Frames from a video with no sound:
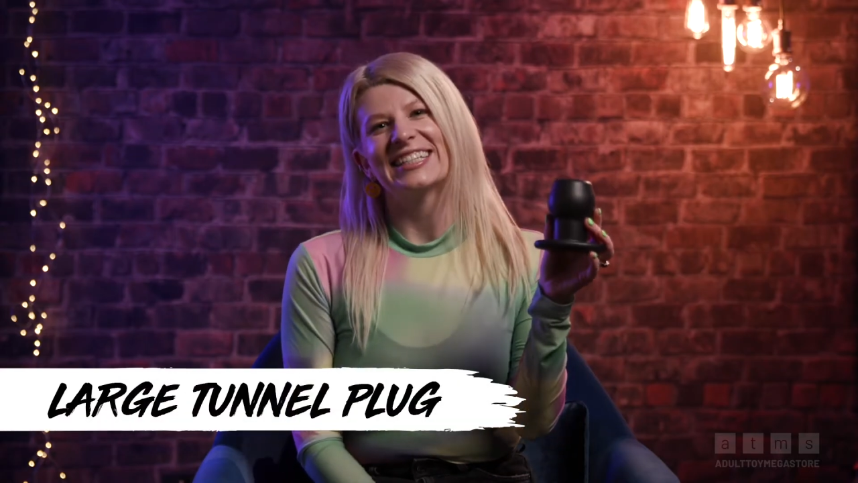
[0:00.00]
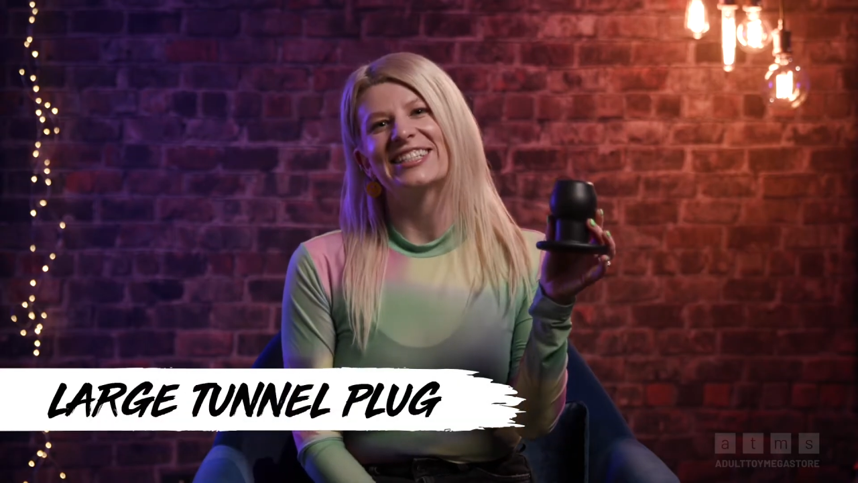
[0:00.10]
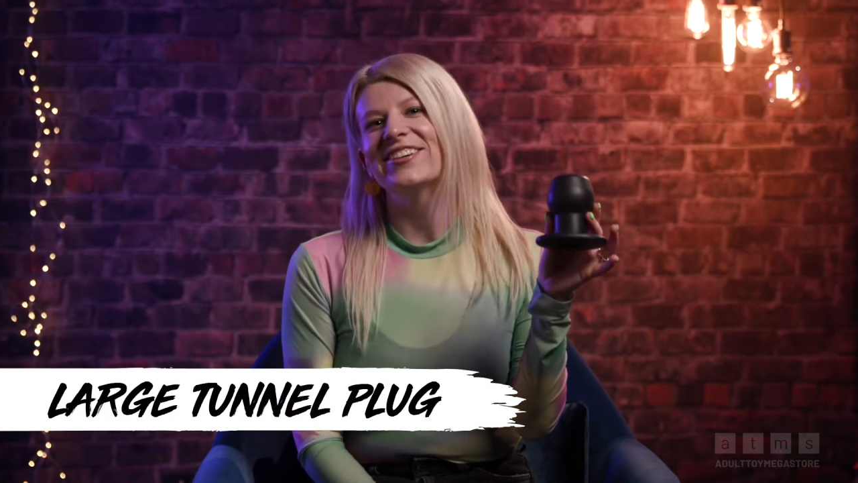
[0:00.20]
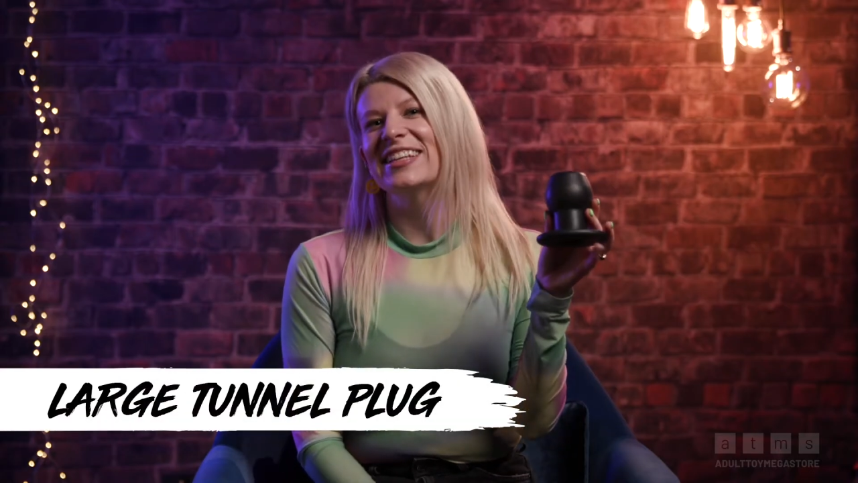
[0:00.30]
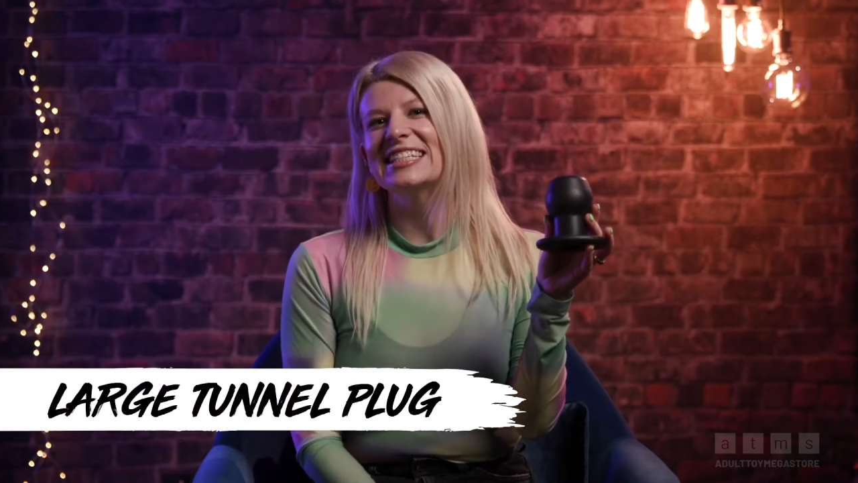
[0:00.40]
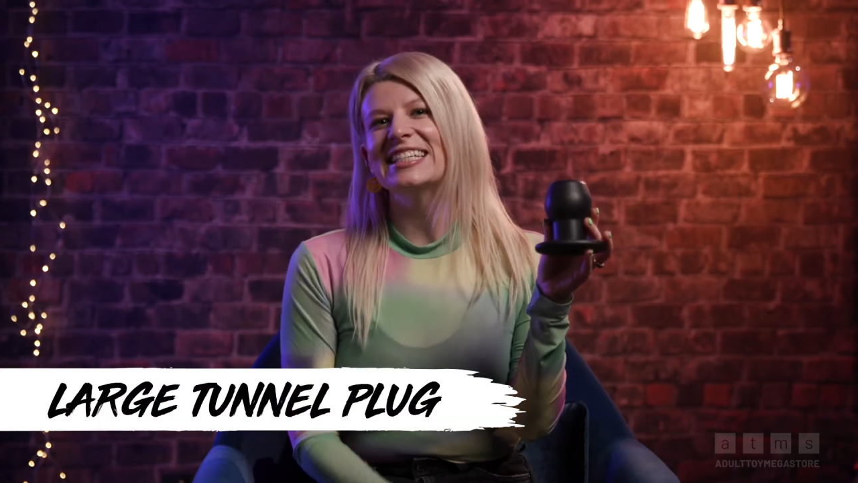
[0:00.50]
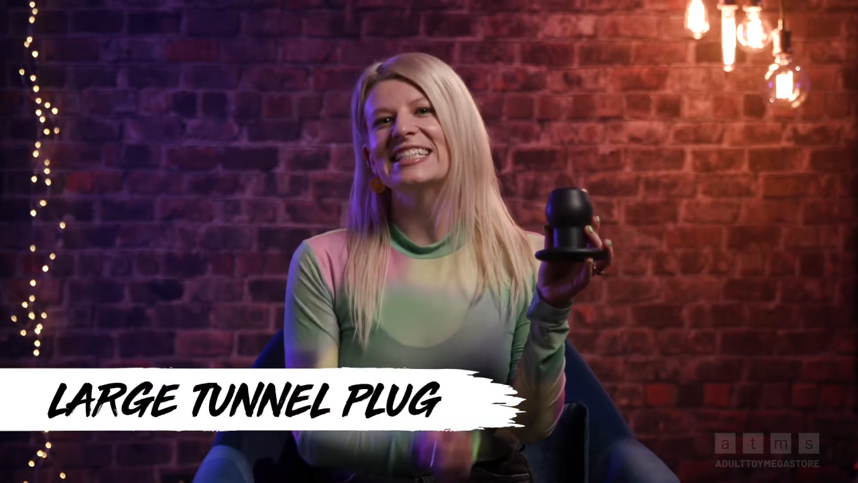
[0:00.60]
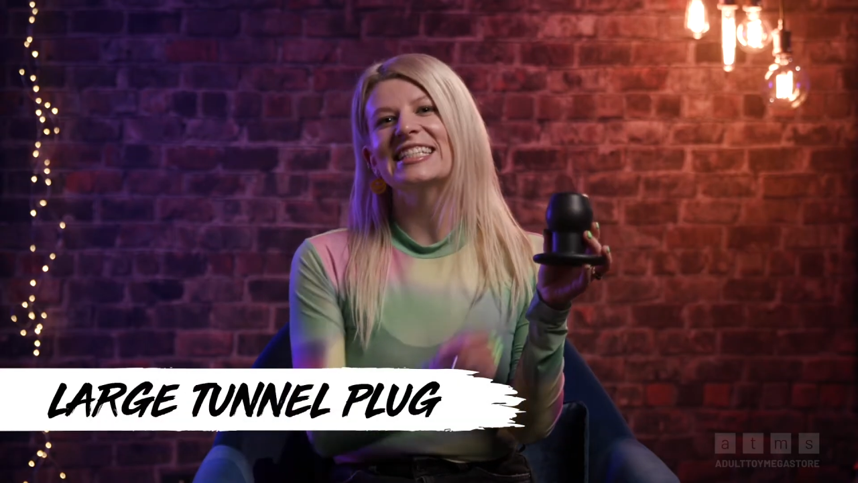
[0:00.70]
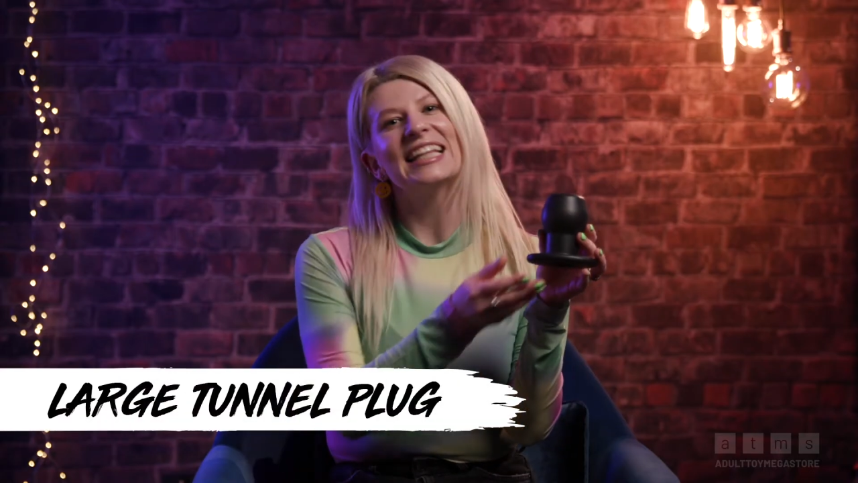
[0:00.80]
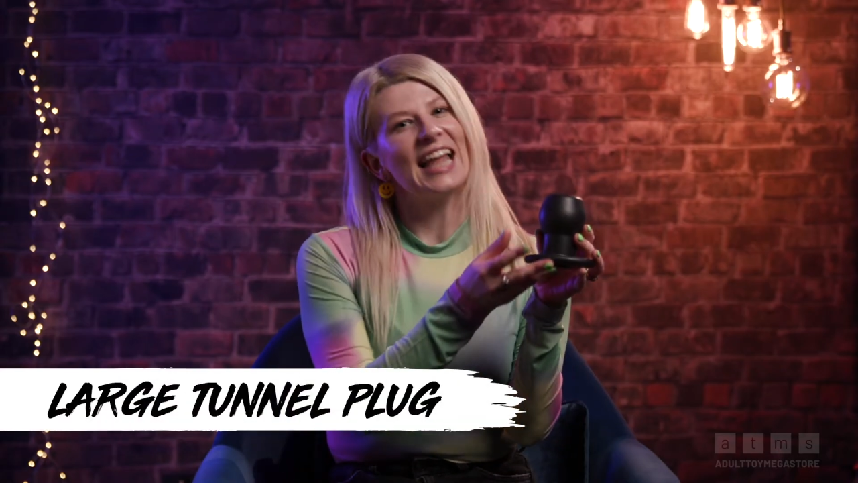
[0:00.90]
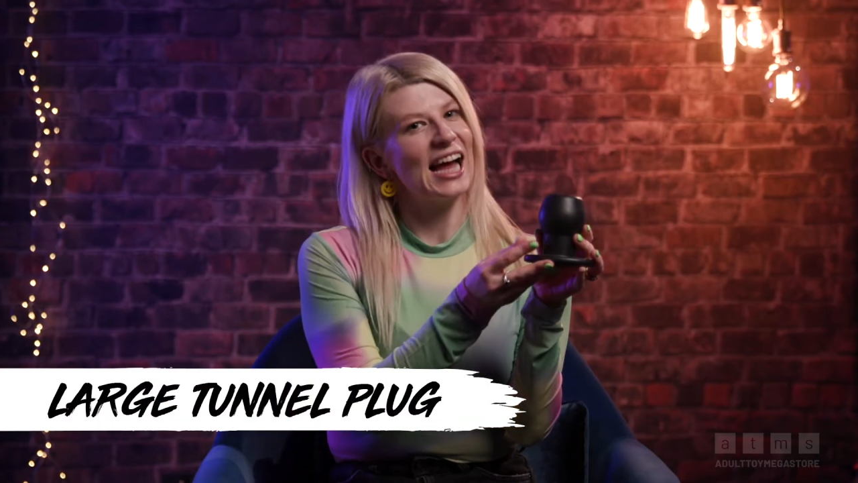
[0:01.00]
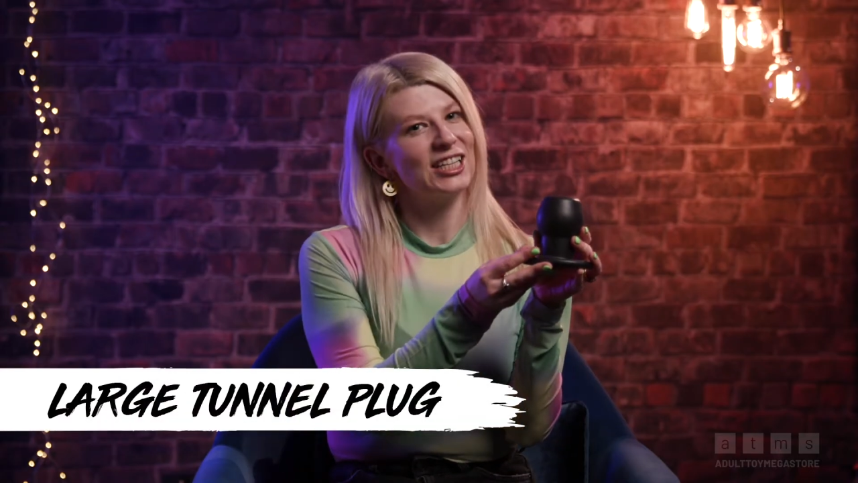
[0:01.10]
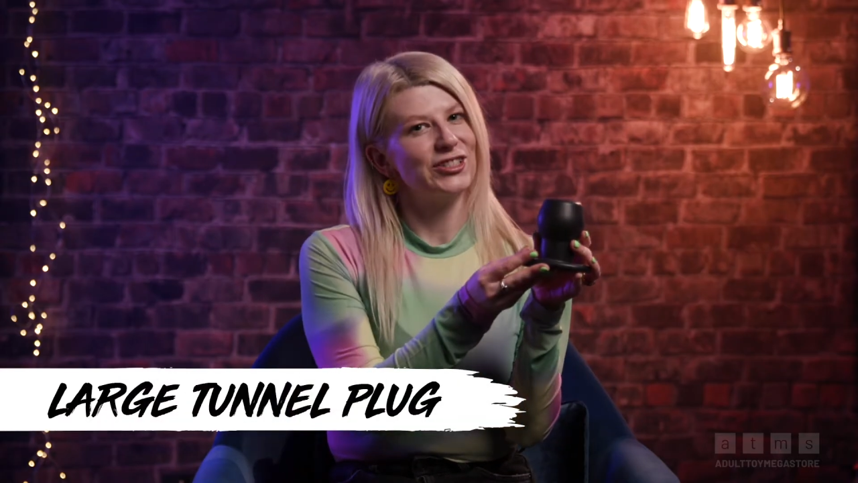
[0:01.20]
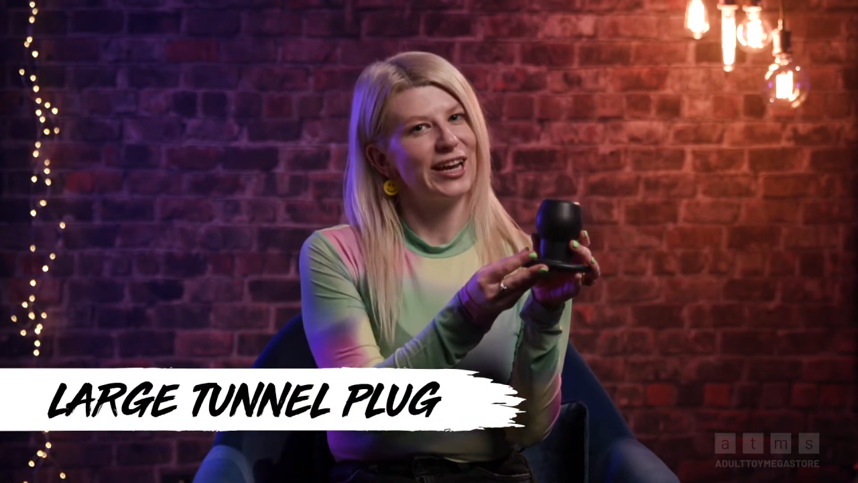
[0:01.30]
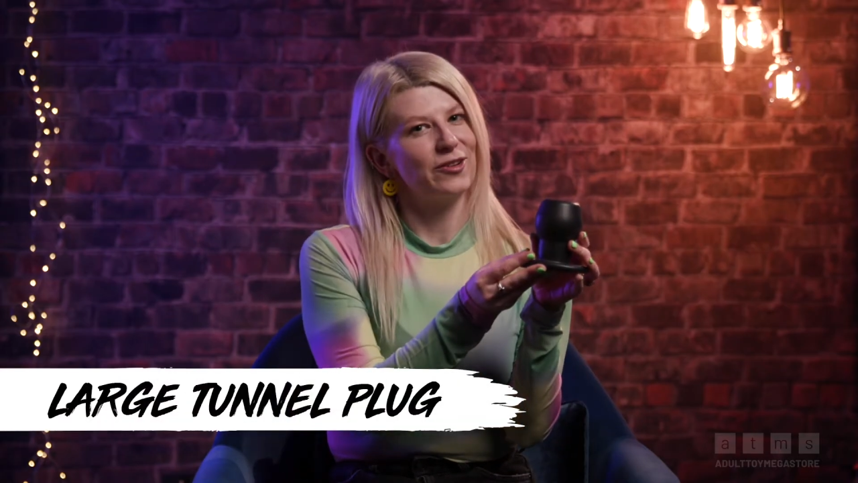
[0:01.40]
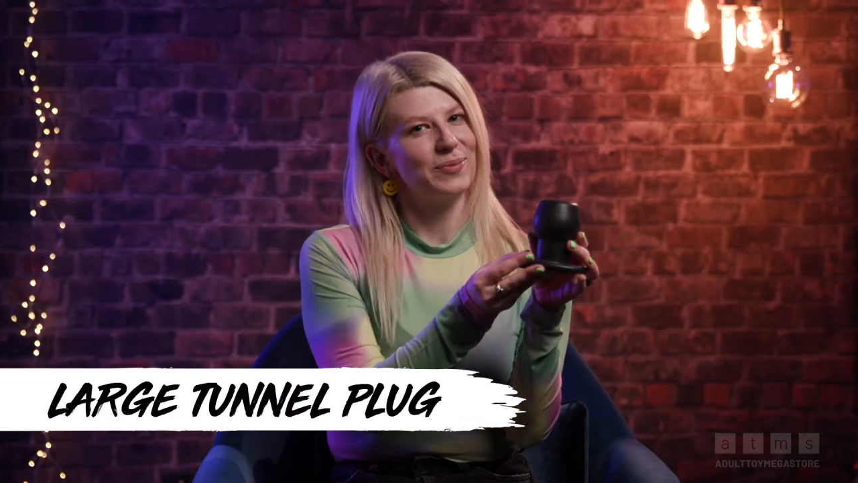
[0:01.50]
So this is the large tunnel